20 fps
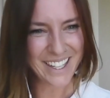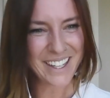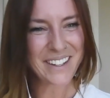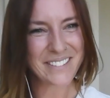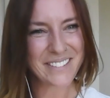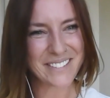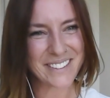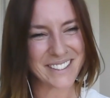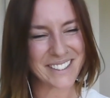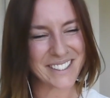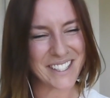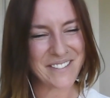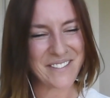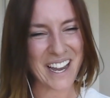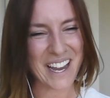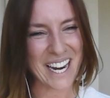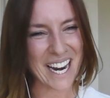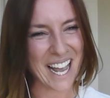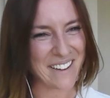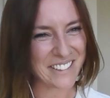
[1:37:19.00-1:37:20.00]
Will do,
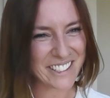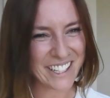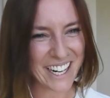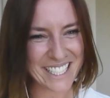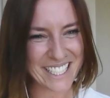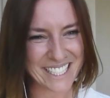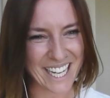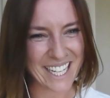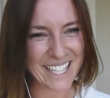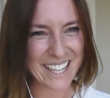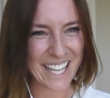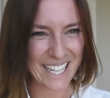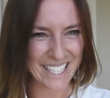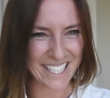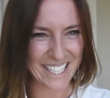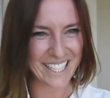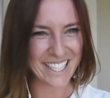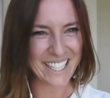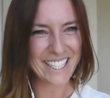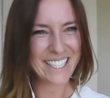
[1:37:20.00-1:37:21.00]
mate. Have a great day.
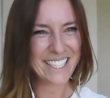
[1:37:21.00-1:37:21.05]
Thank you.